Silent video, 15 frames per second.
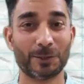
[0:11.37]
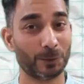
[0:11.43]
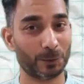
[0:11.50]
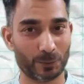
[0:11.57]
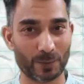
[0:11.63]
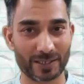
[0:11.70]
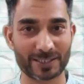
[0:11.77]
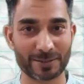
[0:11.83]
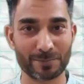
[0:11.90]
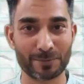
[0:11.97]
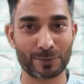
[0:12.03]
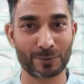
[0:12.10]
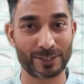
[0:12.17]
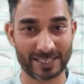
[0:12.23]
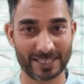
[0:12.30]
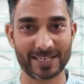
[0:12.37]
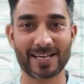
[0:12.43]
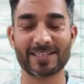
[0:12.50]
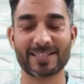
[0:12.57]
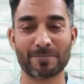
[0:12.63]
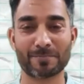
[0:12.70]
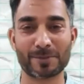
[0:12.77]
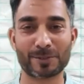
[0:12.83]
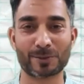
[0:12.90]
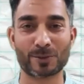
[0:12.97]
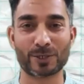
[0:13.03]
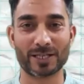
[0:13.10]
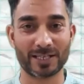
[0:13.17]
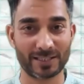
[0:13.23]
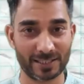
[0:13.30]
welcome to yet another episode
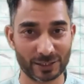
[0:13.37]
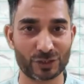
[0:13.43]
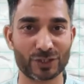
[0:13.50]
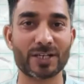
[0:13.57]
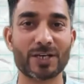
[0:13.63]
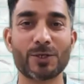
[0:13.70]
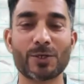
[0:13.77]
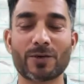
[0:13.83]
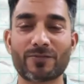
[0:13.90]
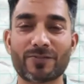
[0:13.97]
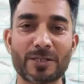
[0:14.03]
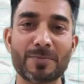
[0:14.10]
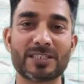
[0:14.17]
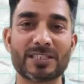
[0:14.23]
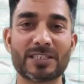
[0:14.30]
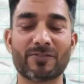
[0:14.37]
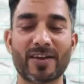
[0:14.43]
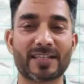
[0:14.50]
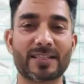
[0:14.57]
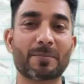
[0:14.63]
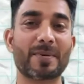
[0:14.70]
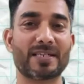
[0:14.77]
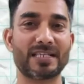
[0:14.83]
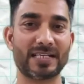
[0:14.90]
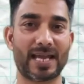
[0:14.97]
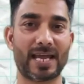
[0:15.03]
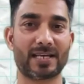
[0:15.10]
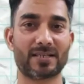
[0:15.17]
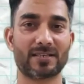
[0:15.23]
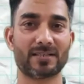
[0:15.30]
in this journey of demystifying the Patent
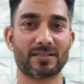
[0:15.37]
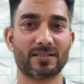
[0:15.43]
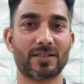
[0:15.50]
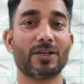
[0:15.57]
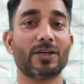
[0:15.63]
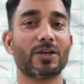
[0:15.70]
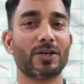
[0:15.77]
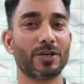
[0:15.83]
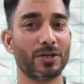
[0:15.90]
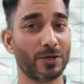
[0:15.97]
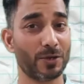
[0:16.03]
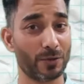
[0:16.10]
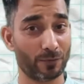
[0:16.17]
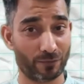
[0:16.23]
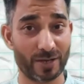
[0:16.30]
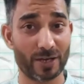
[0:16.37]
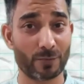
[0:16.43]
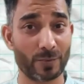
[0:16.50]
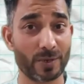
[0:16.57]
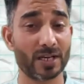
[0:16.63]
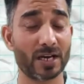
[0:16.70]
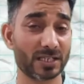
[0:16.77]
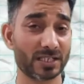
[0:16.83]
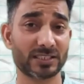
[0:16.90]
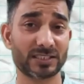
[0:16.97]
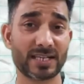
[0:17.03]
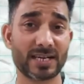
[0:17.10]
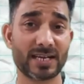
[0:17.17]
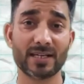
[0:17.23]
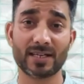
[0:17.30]
Act, where we
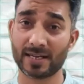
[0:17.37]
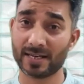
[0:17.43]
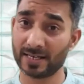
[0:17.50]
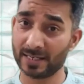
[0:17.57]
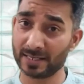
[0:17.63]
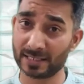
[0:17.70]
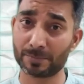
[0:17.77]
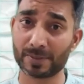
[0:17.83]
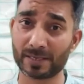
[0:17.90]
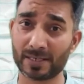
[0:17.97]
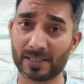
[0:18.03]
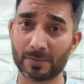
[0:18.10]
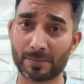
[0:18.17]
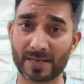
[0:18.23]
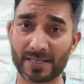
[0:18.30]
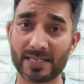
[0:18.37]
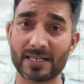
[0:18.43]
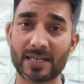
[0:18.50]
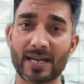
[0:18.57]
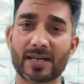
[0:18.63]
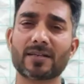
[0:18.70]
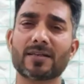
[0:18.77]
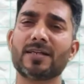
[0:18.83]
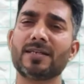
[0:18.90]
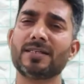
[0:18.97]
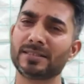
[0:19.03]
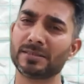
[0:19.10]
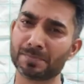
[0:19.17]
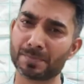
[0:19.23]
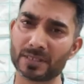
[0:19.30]
understand and interpret the Patent Act in
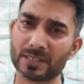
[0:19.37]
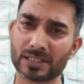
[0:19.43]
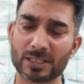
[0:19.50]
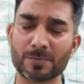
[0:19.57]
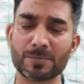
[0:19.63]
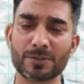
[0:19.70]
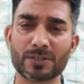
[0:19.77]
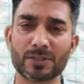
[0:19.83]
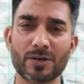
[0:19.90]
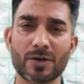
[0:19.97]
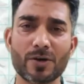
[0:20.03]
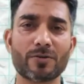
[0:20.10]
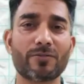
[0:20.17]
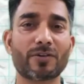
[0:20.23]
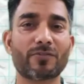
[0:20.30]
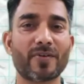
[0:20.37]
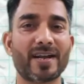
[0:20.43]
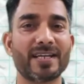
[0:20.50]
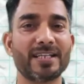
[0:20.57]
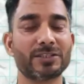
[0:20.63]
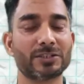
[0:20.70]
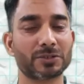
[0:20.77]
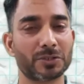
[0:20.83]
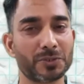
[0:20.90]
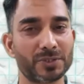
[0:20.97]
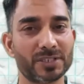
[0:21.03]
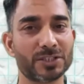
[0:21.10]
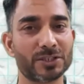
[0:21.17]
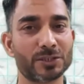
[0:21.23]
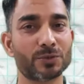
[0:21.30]
simple terms for finding
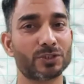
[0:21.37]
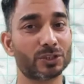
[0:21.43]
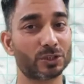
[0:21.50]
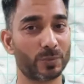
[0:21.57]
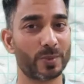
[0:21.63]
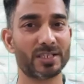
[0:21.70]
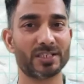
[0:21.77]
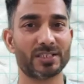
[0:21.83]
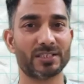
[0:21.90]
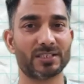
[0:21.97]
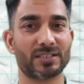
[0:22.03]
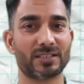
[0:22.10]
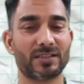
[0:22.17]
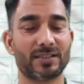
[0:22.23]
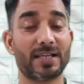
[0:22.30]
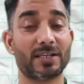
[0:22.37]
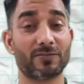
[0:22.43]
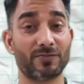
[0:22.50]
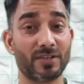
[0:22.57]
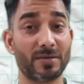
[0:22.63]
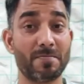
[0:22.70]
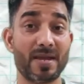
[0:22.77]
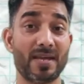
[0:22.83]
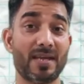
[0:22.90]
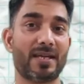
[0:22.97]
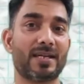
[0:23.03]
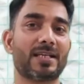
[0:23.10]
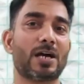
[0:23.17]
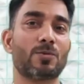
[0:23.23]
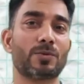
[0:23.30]
solutions to situations that we may
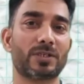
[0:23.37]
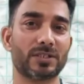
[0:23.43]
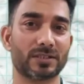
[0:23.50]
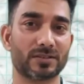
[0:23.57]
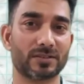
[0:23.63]
encounter